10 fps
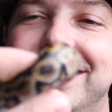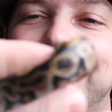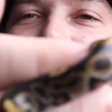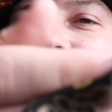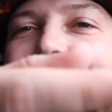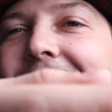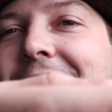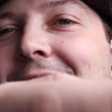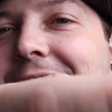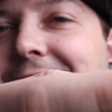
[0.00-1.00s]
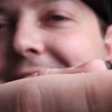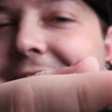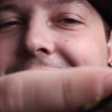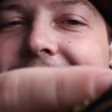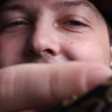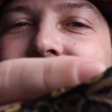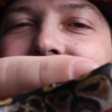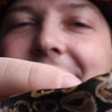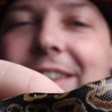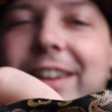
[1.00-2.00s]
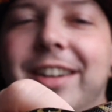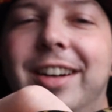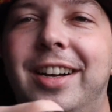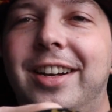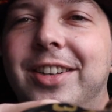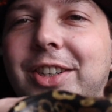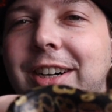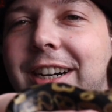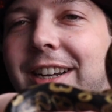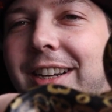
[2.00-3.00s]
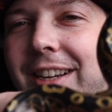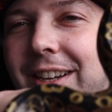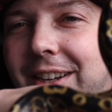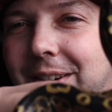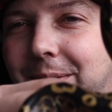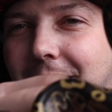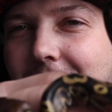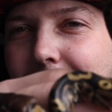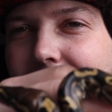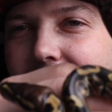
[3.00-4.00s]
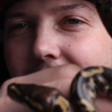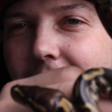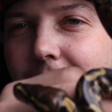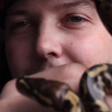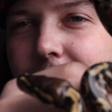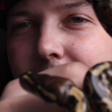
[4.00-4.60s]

So again, I think this is yet another trick, 100% het ultra